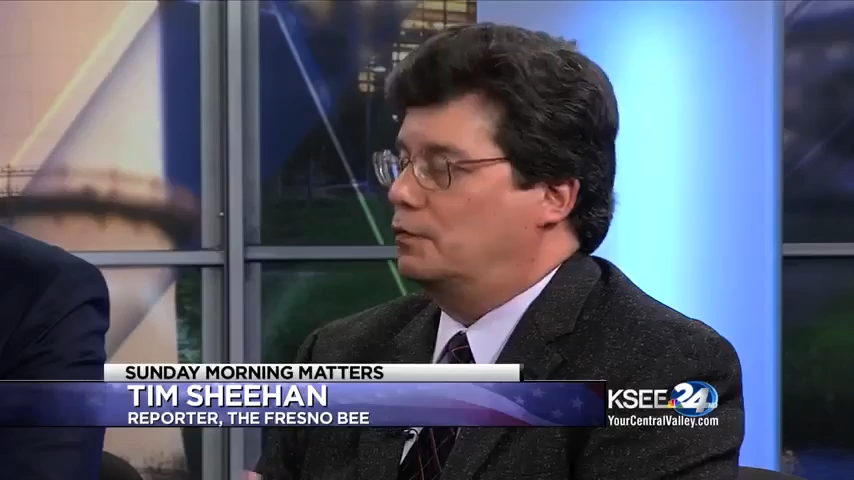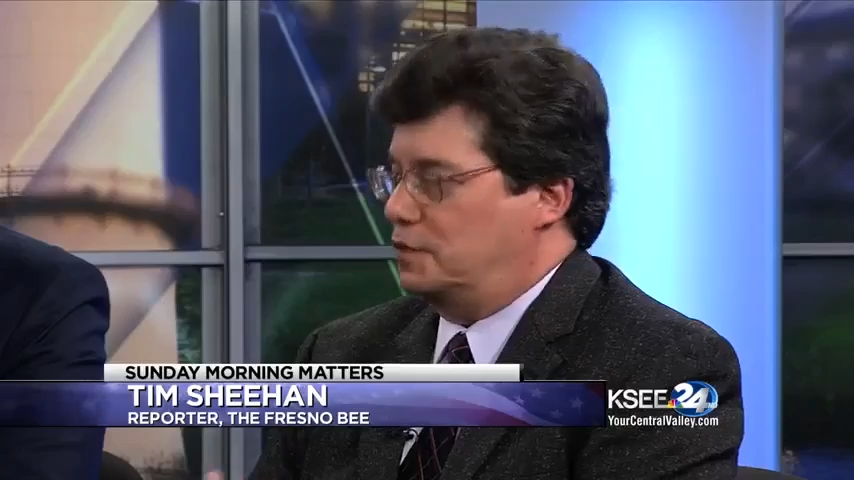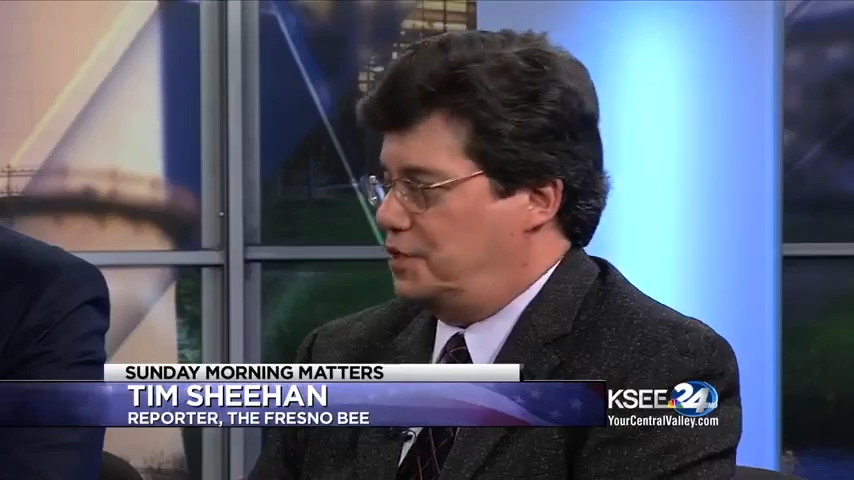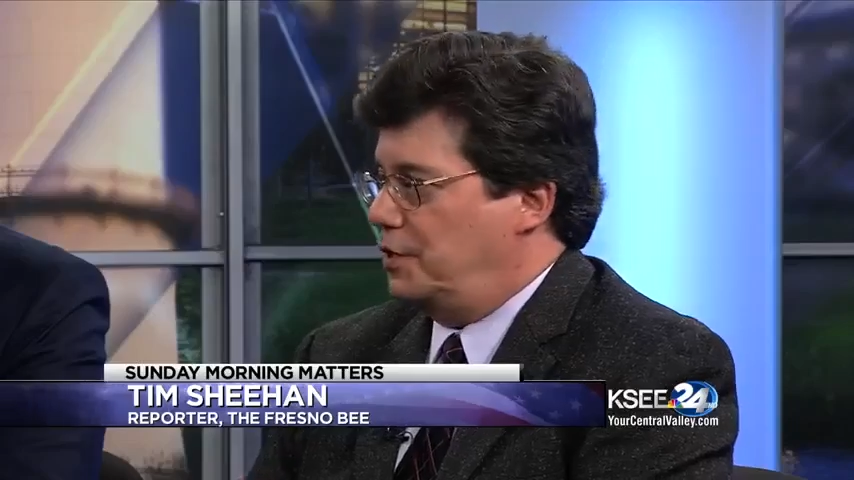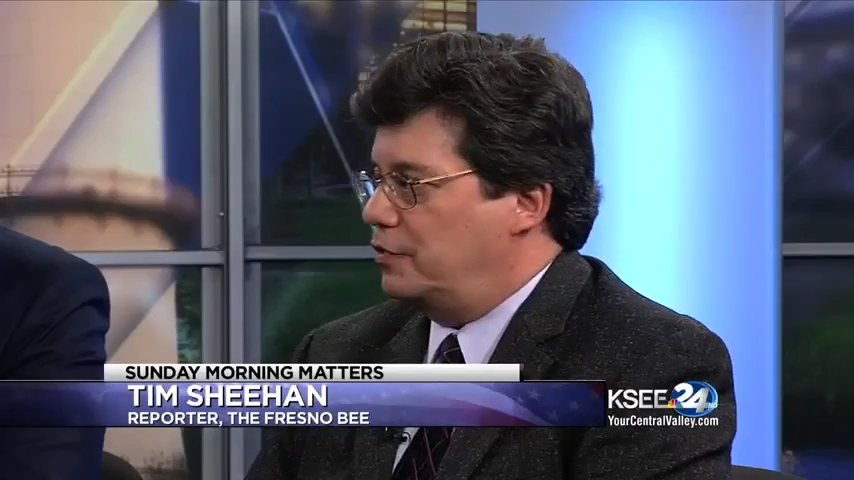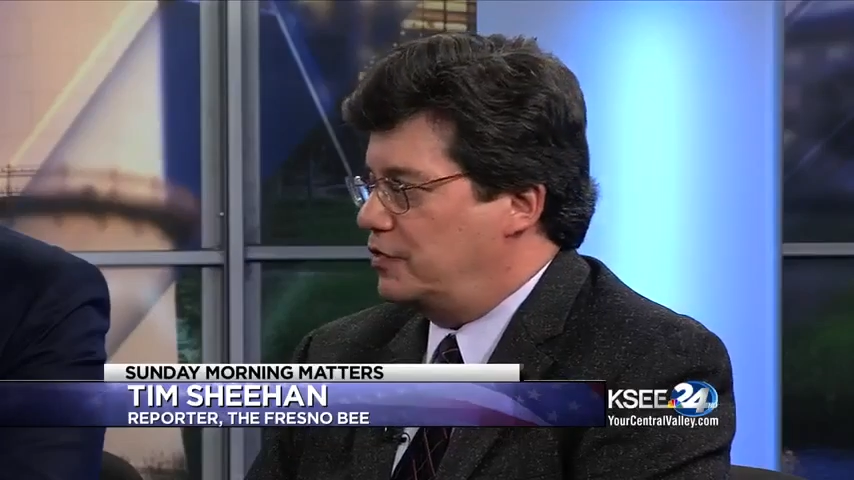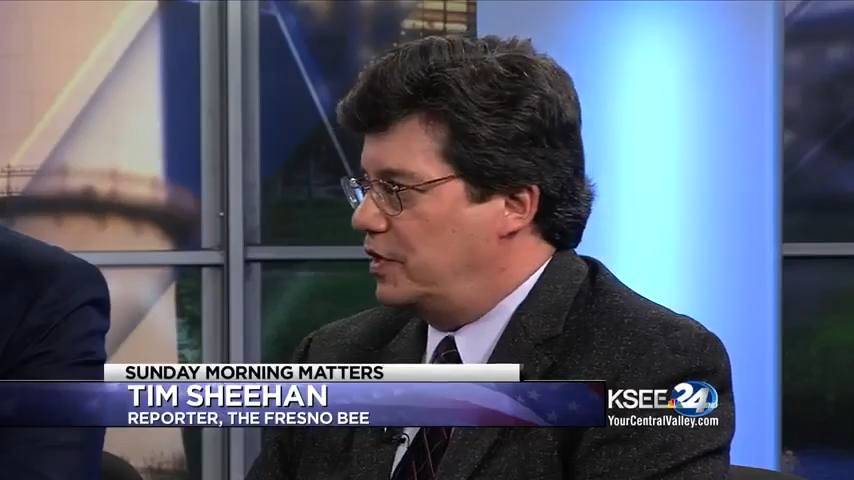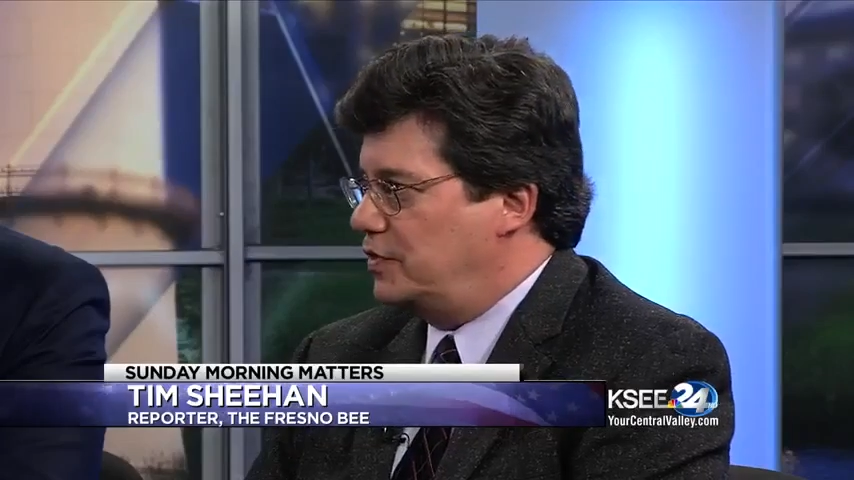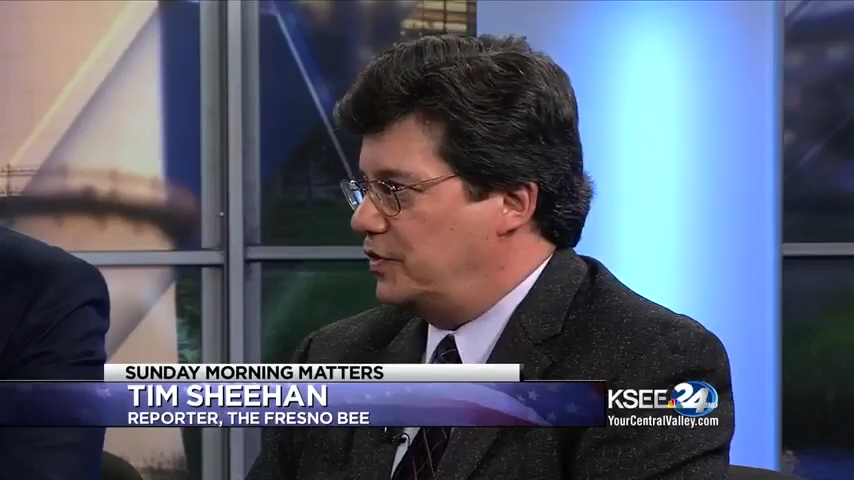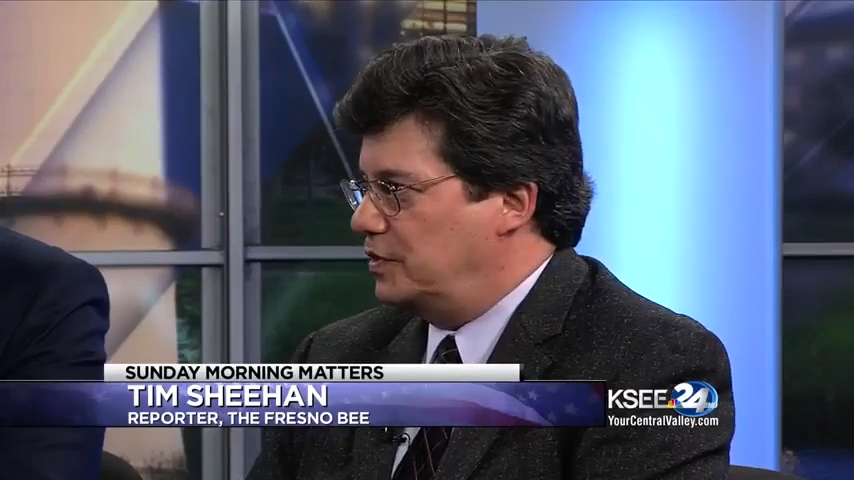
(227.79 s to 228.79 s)
senior
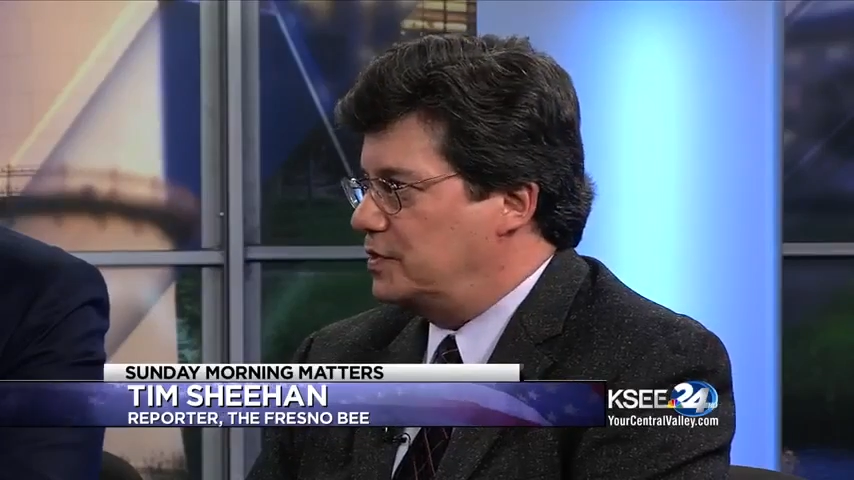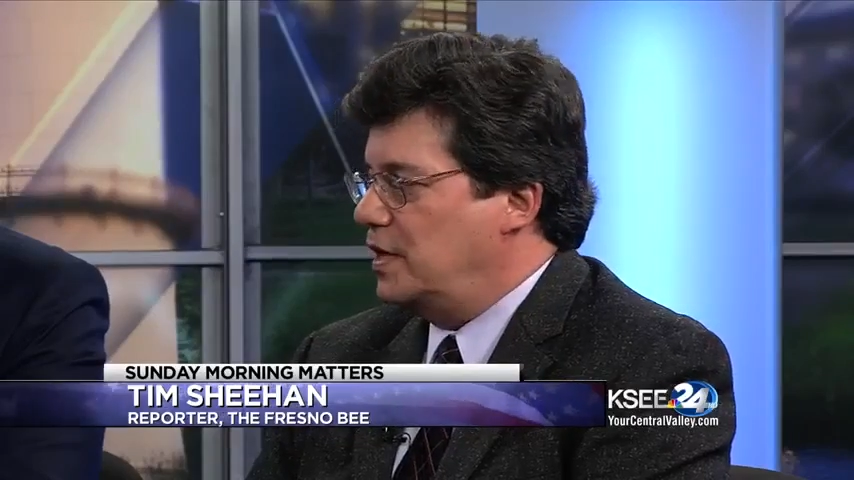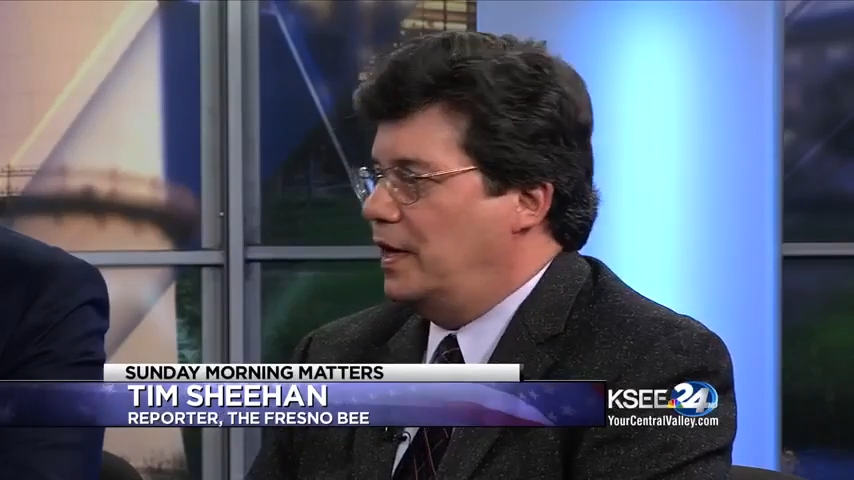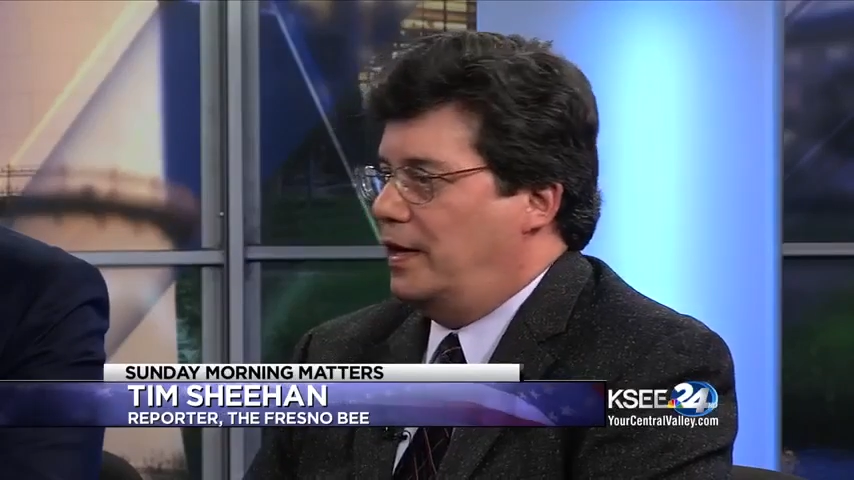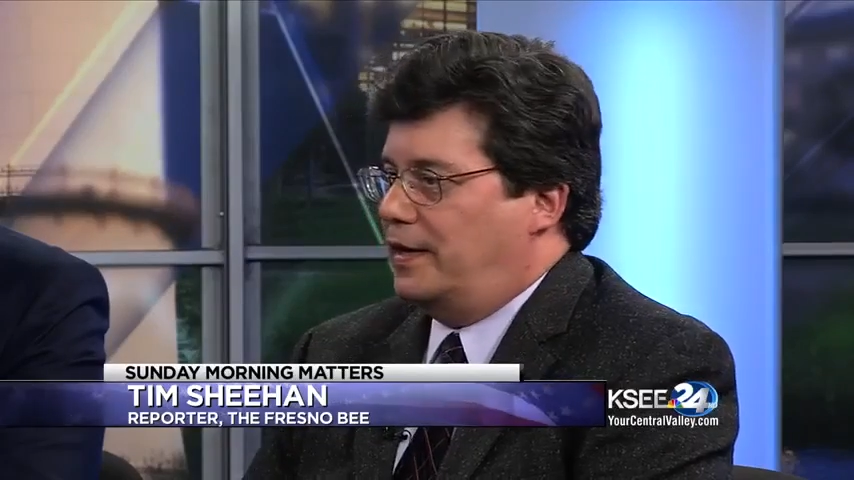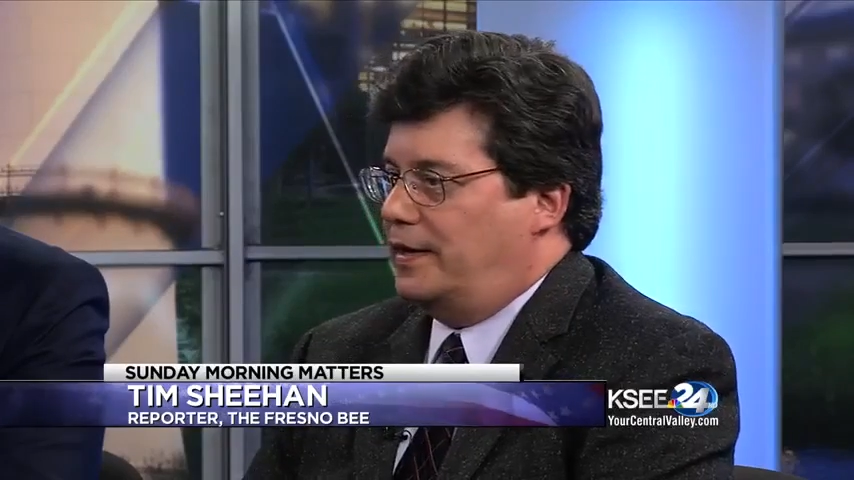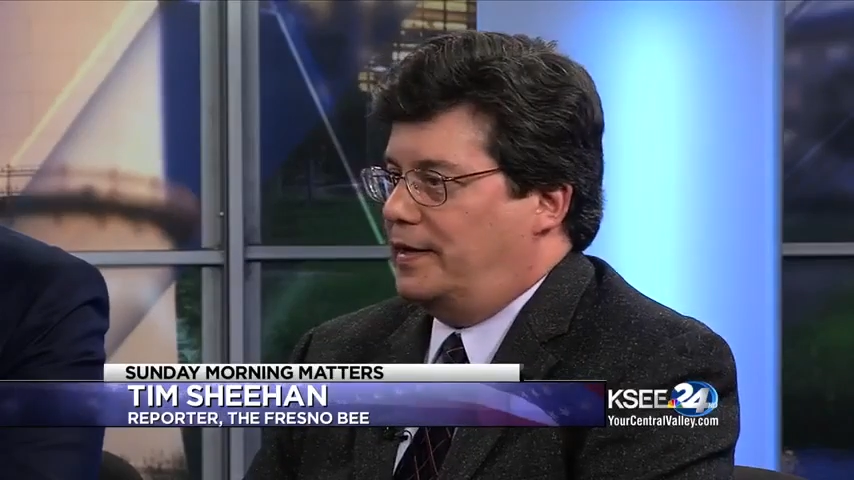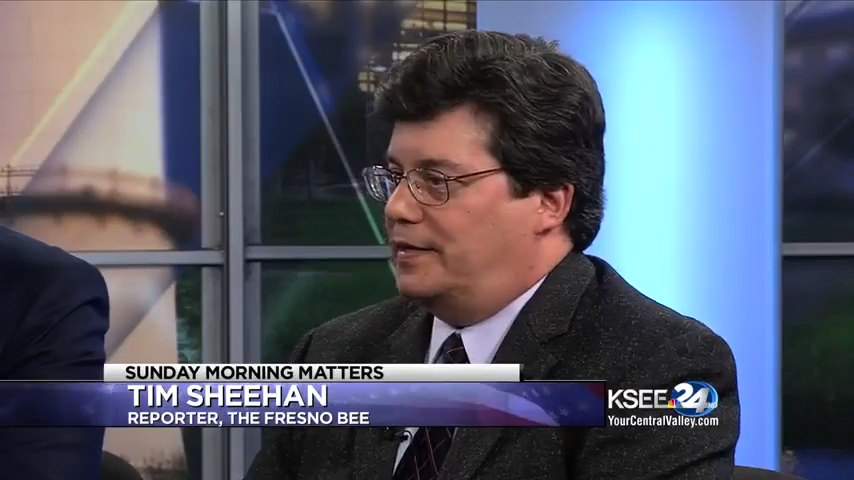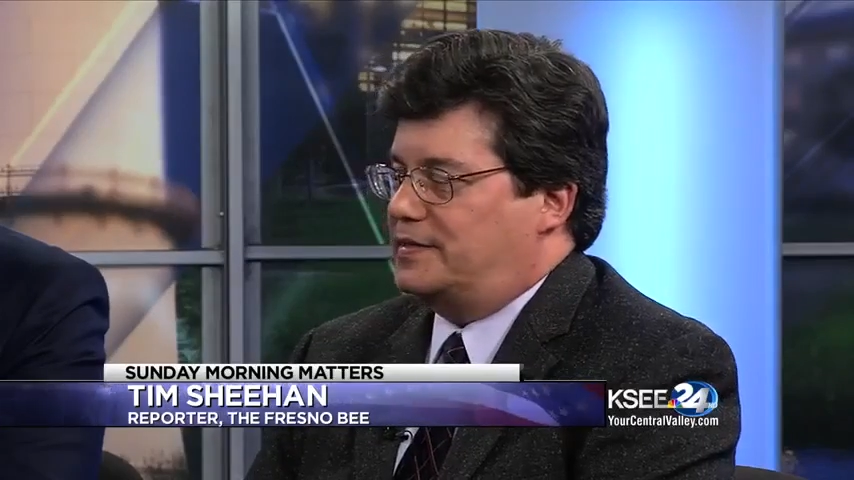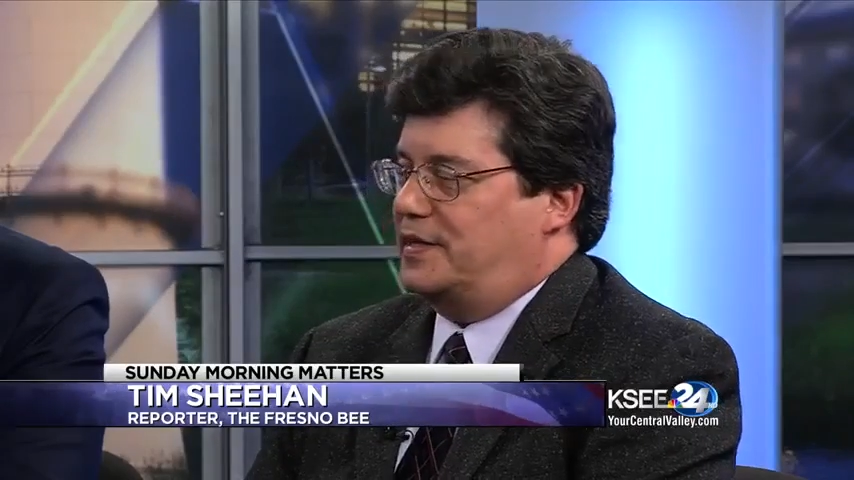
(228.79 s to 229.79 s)
citizens,
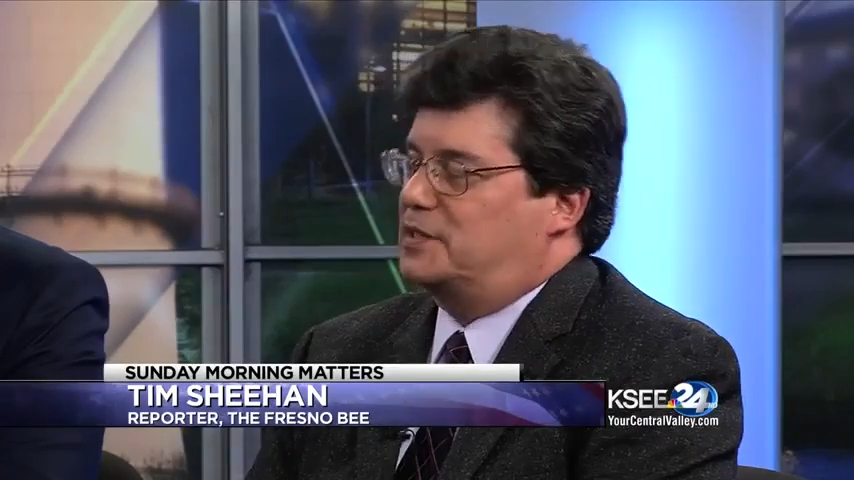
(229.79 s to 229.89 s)
it's an